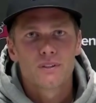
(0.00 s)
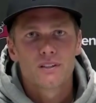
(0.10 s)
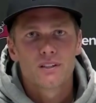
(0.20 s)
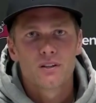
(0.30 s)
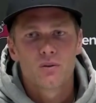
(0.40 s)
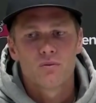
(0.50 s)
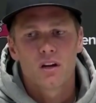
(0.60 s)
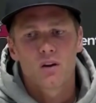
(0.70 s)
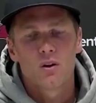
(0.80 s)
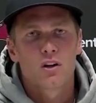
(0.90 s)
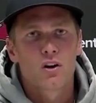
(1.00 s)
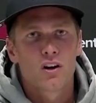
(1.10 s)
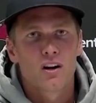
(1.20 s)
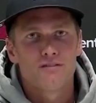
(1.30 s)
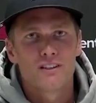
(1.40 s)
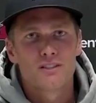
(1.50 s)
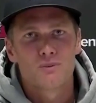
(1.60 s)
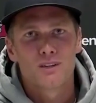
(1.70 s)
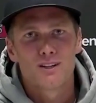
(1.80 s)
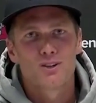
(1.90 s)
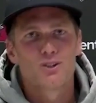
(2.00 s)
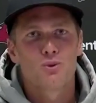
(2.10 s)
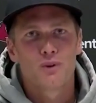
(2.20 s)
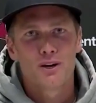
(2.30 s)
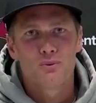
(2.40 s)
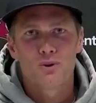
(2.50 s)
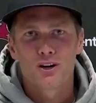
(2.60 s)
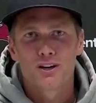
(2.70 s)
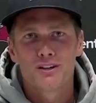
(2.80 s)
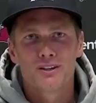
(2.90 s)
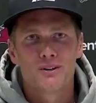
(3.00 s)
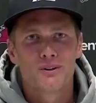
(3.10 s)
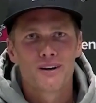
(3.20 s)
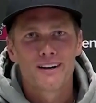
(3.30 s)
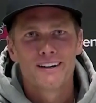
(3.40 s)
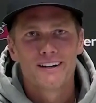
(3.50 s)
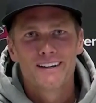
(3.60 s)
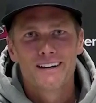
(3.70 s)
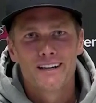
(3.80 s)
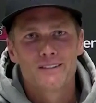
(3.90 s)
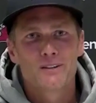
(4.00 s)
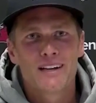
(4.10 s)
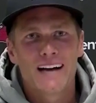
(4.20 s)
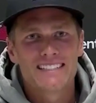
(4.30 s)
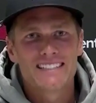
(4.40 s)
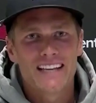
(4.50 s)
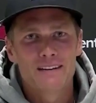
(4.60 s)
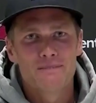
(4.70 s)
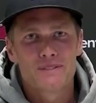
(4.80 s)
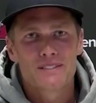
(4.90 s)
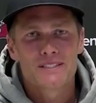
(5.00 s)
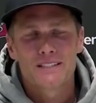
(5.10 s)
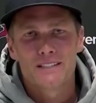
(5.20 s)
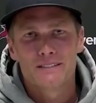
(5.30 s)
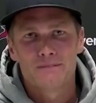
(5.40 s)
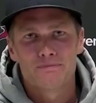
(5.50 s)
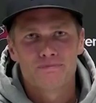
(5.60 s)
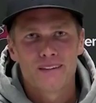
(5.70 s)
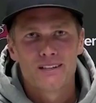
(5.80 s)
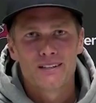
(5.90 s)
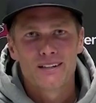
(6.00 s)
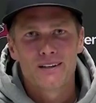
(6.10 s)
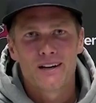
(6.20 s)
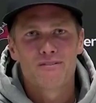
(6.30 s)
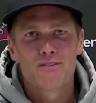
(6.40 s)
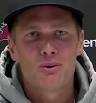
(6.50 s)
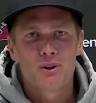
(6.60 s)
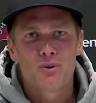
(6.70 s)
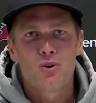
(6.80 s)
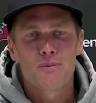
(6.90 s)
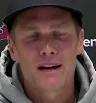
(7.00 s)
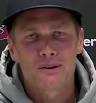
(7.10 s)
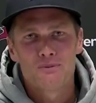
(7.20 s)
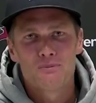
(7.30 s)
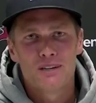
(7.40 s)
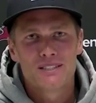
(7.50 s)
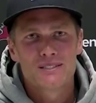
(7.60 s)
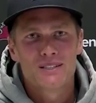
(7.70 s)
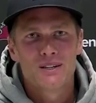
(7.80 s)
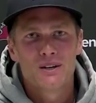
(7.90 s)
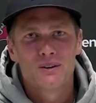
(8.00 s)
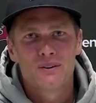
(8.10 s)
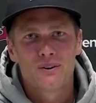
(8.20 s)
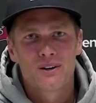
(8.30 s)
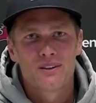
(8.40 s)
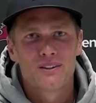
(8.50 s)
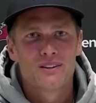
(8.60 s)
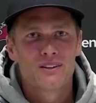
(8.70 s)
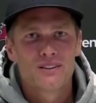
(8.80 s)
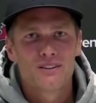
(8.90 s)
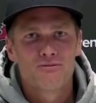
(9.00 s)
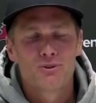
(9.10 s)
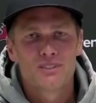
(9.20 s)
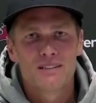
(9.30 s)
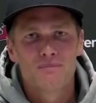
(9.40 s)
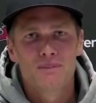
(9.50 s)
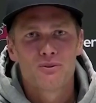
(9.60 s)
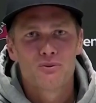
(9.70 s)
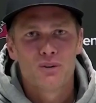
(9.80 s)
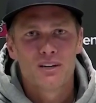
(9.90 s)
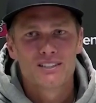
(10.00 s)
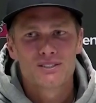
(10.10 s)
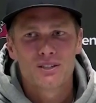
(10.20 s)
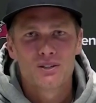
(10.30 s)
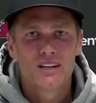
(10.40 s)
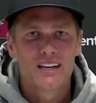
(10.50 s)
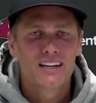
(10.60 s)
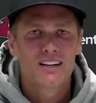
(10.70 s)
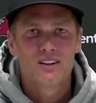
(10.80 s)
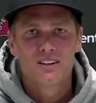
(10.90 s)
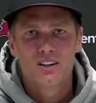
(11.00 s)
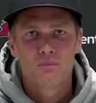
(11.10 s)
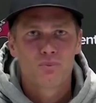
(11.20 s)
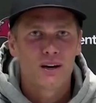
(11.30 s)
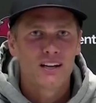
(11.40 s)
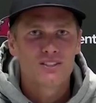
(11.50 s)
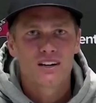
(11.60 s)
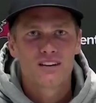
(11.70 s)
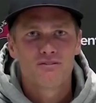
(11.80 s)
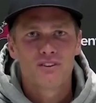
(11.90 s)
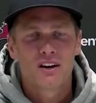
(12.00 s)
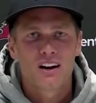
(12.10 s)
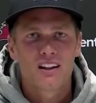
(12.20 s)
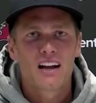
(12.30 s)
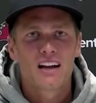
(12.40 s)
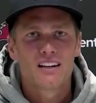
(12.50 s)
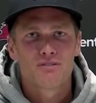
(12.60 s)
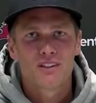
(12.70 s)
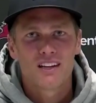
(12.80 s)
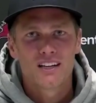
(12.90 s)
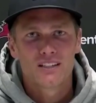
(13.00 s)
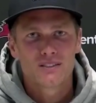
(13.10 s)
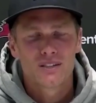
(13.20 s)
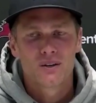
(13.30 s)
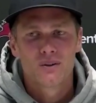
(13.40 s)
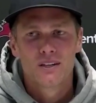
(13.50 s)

you know not only learn an offense but learn your way to work or uh, learn guys' names. Um, you know, I didn't even know where the quarterback room was, you know, or the the full team meeting room was. So you get in here and your brain's trying to figure out a lot of different things. So